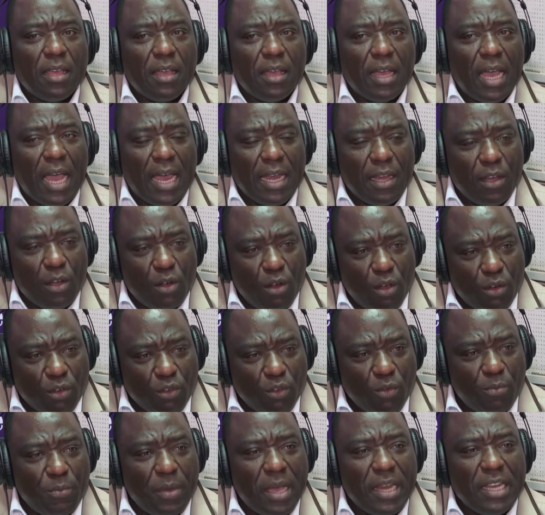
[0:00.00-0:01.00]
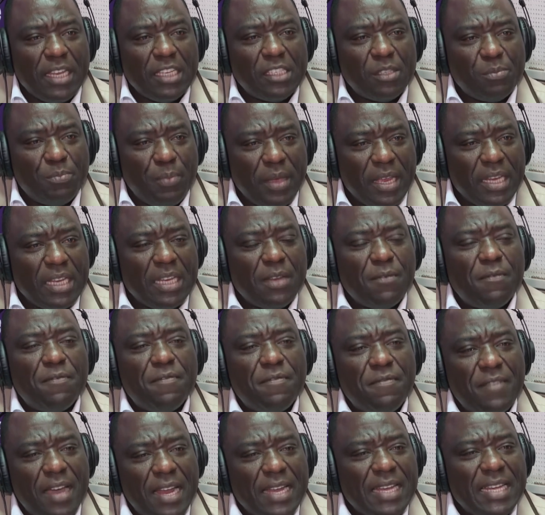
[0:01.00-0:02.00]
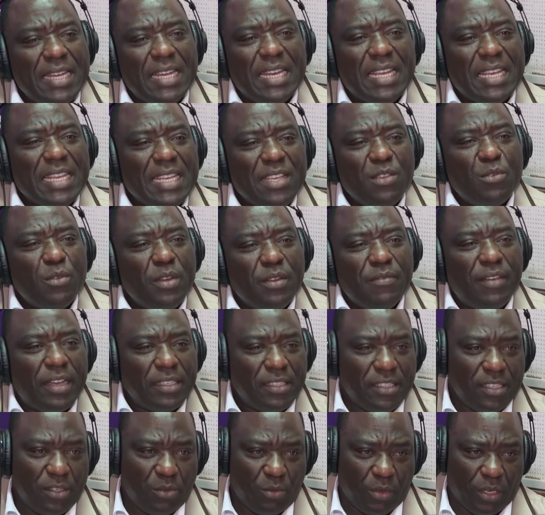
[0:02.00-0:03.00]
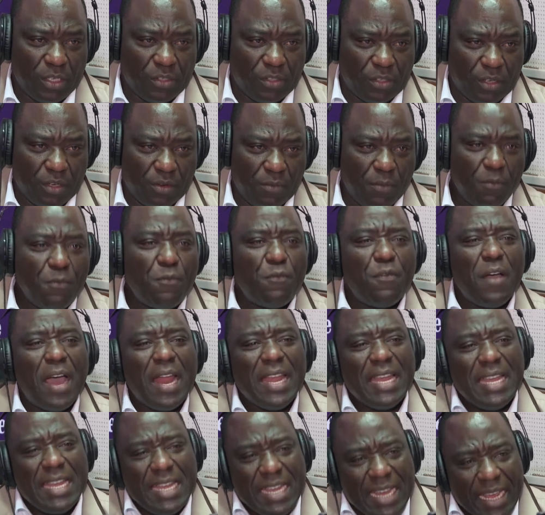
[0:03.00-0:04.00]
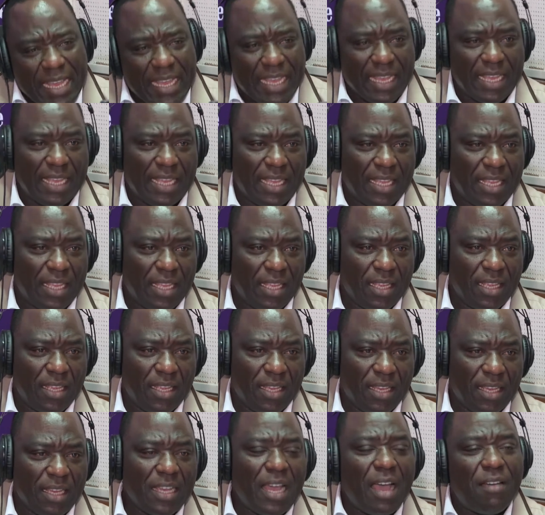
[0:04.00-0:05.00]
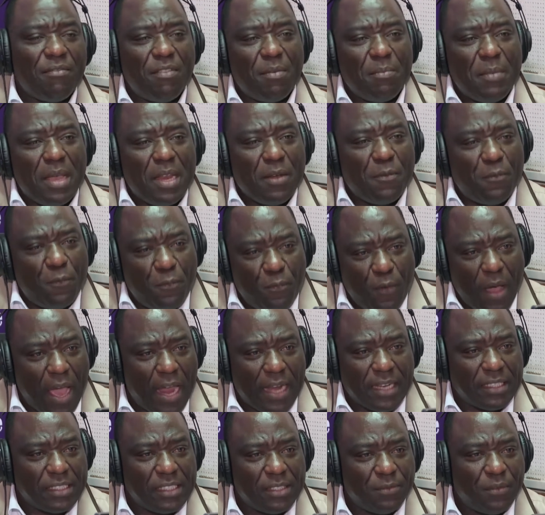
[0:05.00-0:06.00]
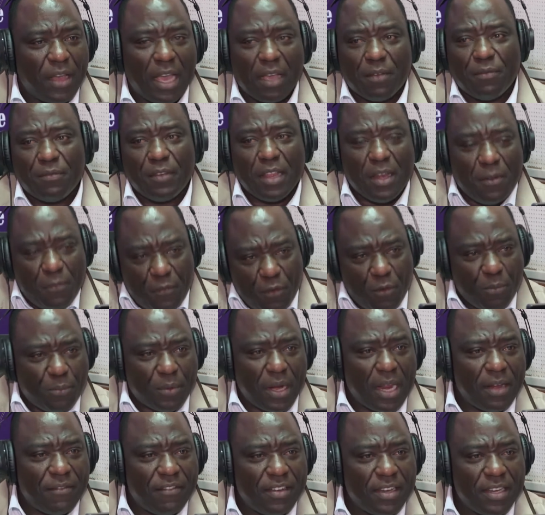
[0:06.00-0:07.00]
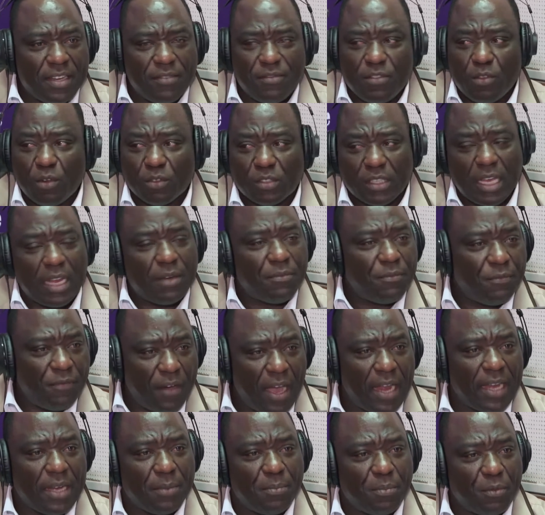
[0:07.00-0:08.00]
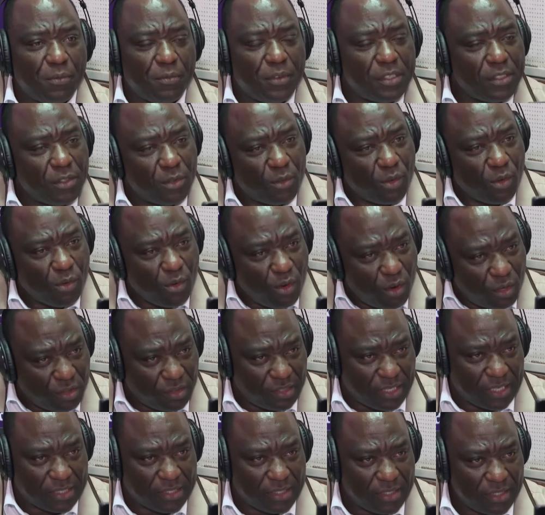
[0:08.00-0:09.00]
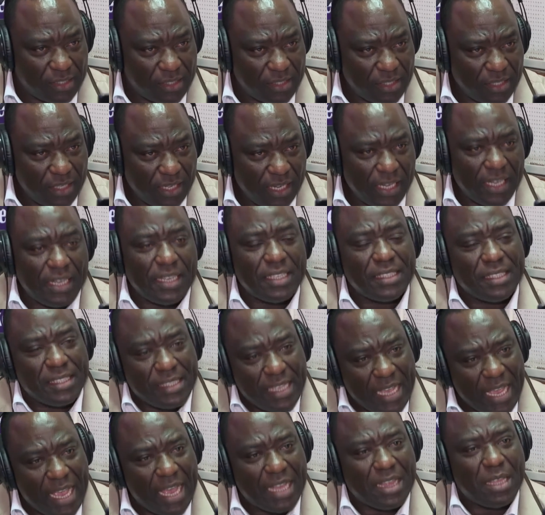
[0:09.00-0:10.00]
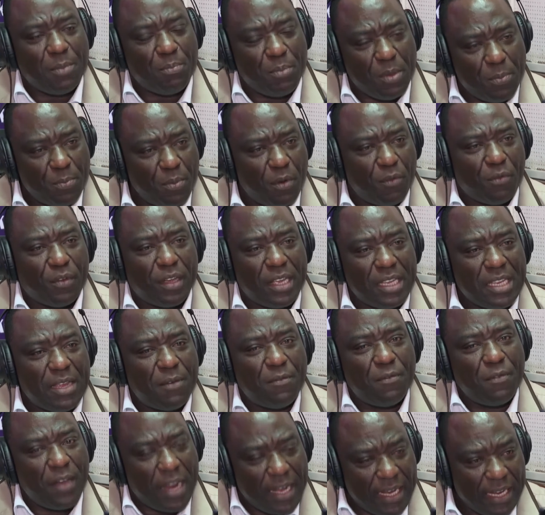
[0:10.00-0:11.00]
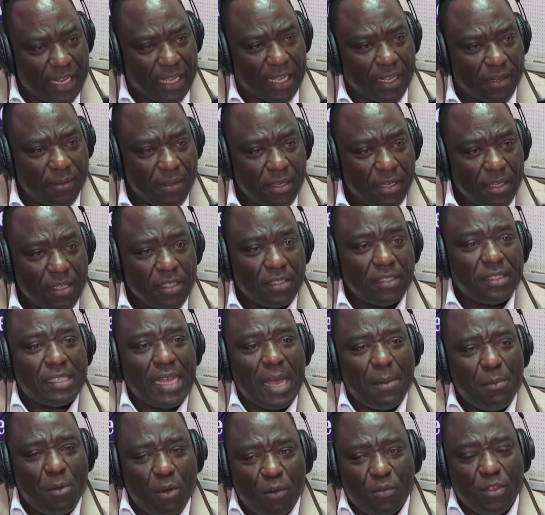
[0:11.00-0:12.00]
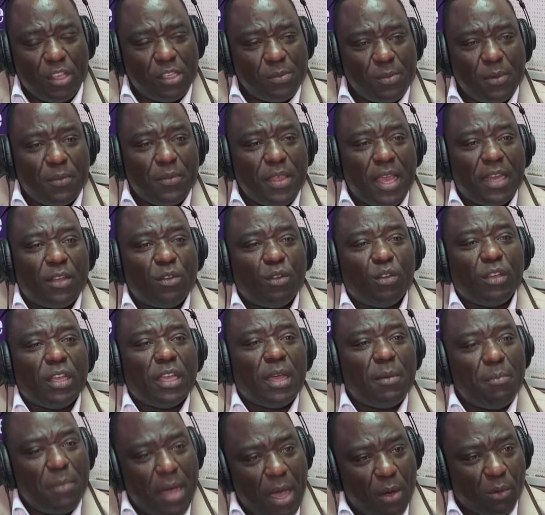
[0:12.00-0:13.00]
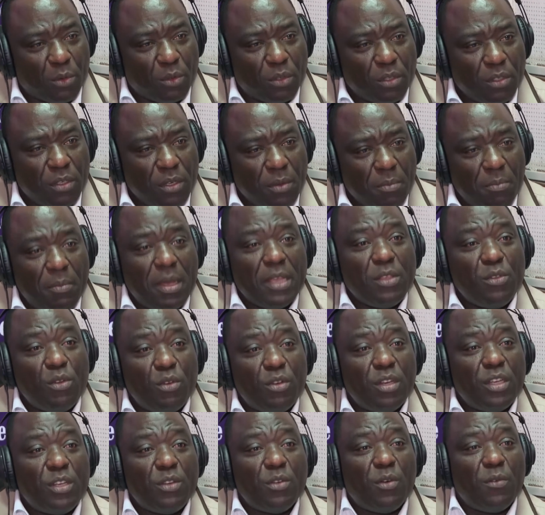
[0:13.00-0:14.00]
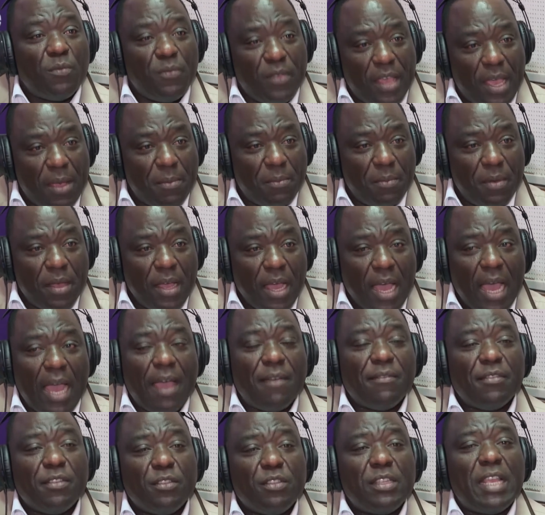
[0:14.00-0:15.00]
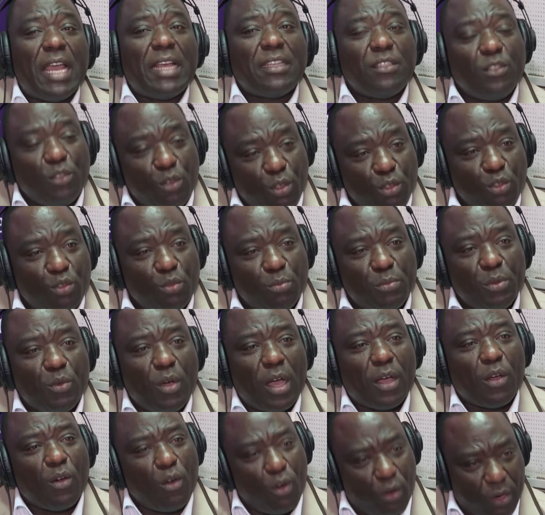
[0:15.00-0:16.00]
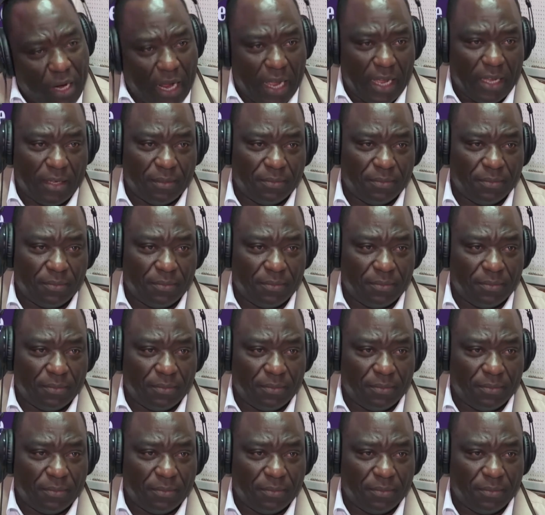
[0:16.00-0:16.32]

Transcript: a lot of money is spent in funding university education. Funding. Government funds. In fact, very few private individuals can fund professional courses. It is there the people of Kenya funding. Some of these people they are talking about, majority of them have just chose to be Wakora.